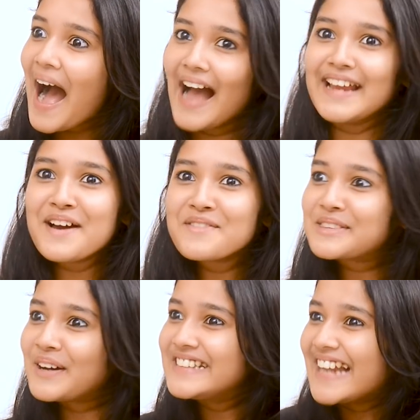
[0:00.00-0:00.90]
I never
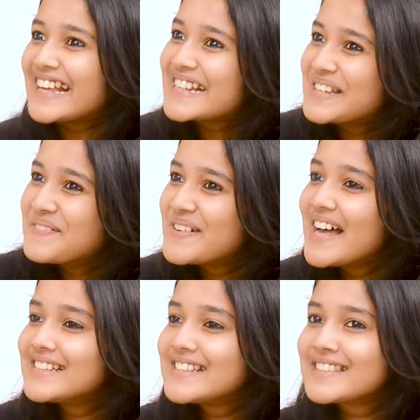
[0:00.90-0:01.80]
thought that I resemble
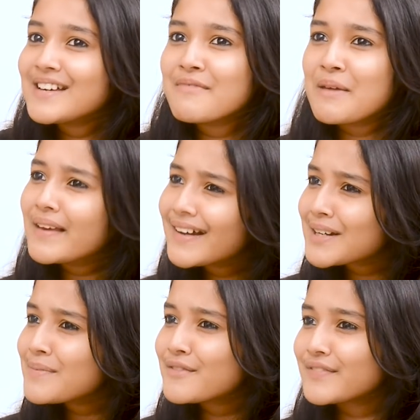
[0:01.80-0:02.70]
Ajith. Maybe a
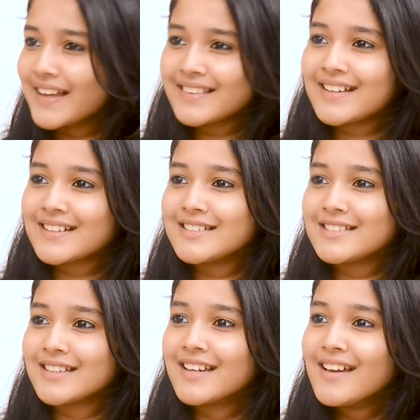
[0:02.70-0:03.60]
little bit of Nayanthara, Chichi.